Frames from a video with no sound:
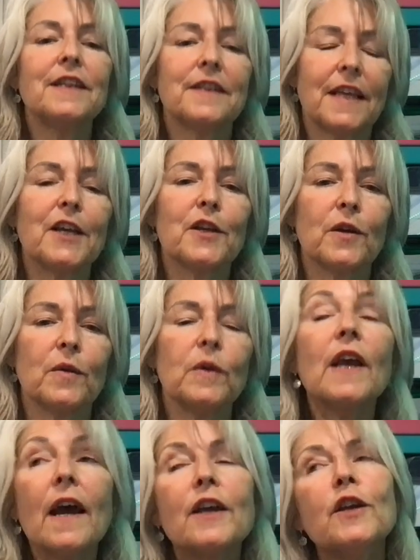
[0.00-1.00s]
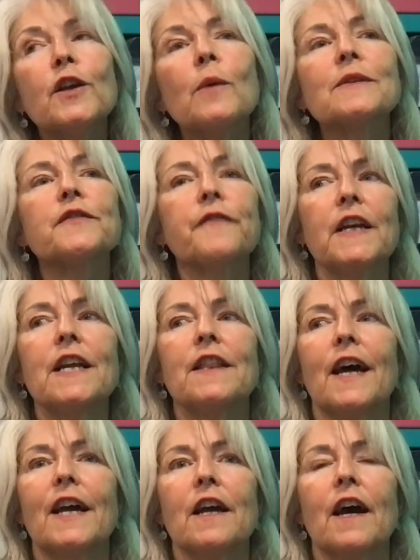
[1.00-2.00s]
Thank you. Yeah, it's funny
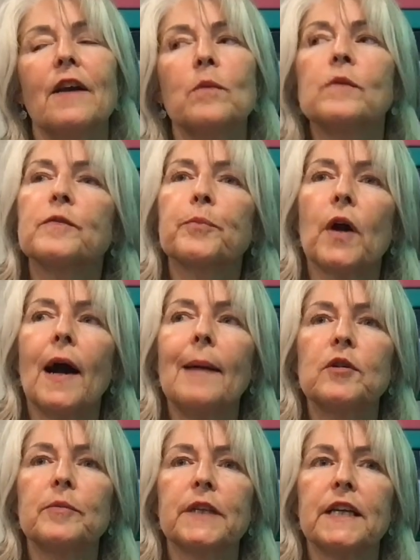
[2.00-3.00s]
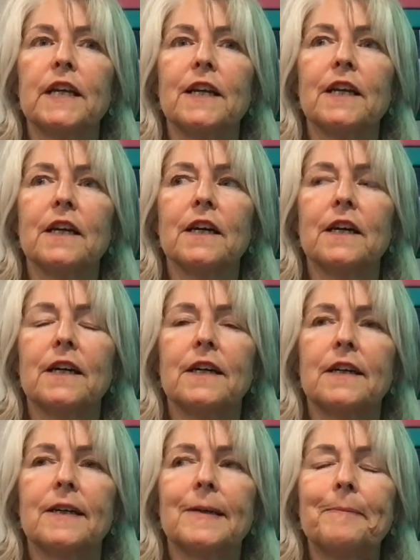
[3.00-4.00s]
that it was probably
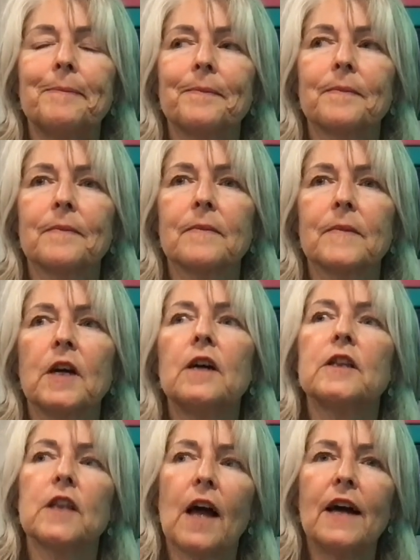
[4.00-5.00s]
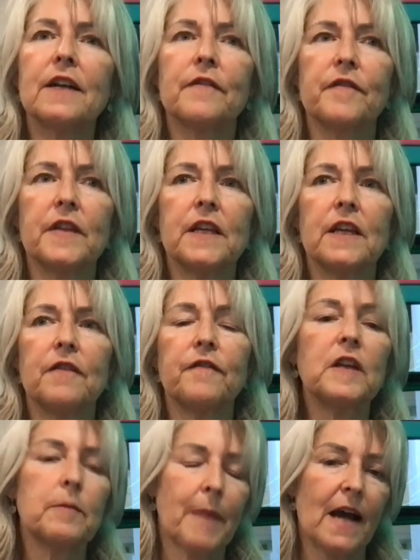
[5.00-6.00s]
a lot of the
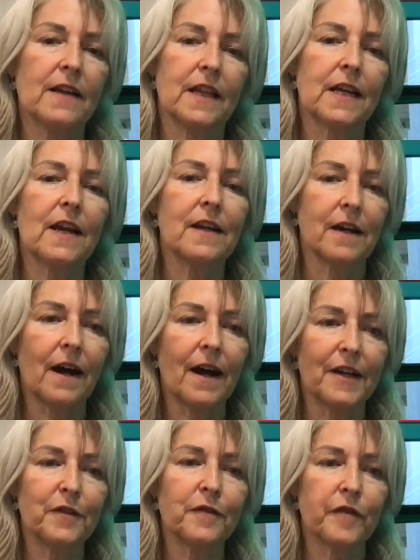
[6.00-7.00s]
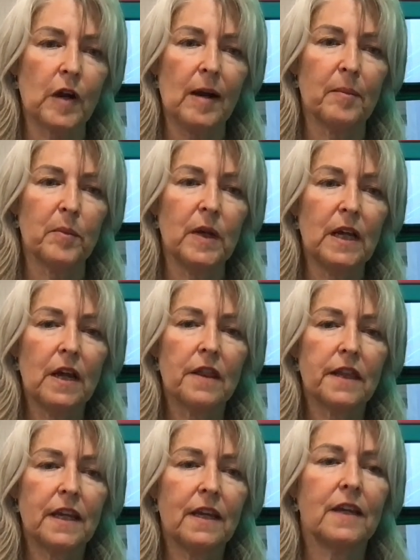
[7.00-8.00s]
feedback that I got from
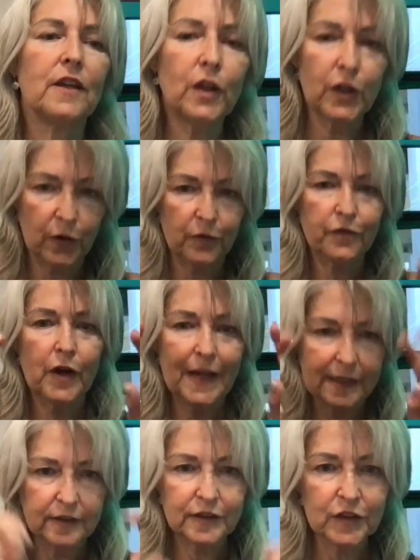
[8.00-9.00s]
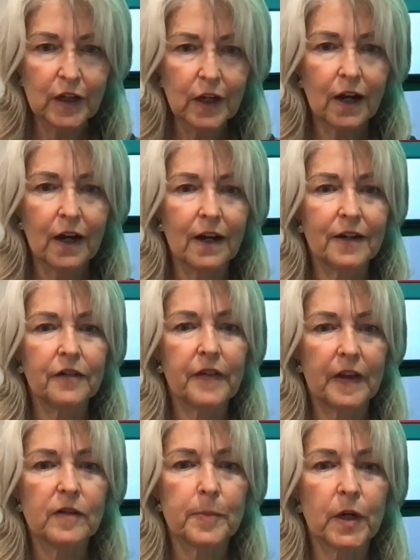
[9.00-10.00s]
the, friends on
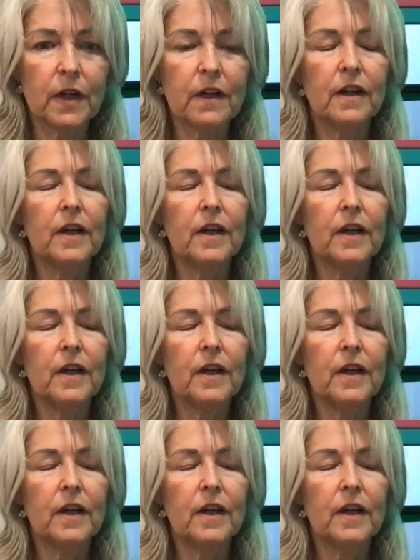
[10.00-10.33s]
Facebook